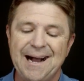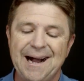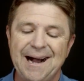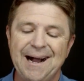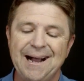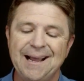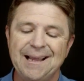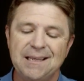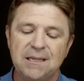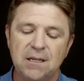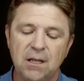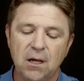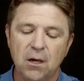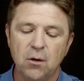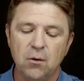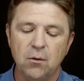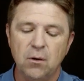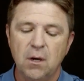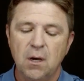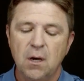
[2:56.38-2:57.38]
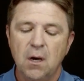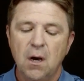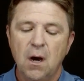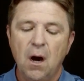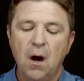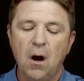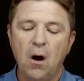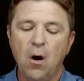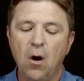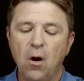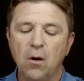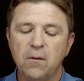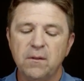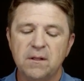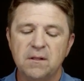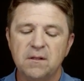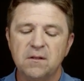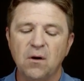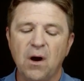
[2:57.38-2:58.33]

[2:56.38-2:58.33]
I know. All that